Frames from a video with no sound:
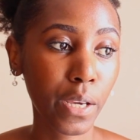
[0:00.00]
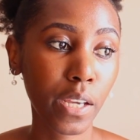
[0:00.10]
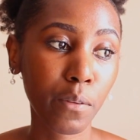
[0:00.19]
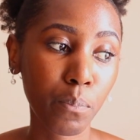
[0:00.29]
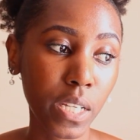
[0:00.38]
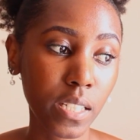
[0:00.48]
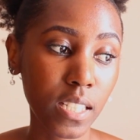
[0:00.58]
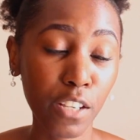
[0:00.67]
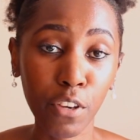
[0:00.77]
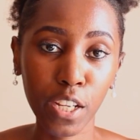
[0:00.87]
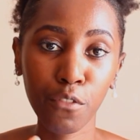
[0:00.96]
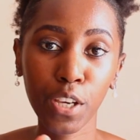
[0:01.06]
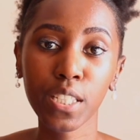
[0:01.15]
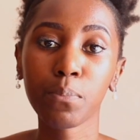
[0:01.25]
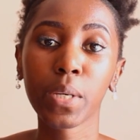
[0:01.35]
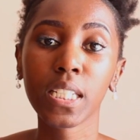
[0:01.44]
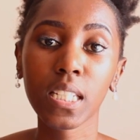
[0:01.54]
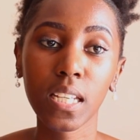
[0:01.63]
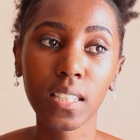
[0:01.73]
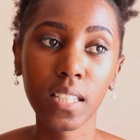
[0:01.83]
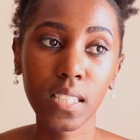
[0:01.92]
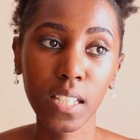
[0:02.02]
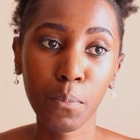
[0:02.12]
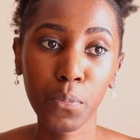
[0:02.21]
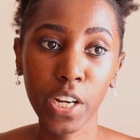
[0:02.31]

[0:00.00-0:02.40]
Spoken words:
it means even if I maintain the same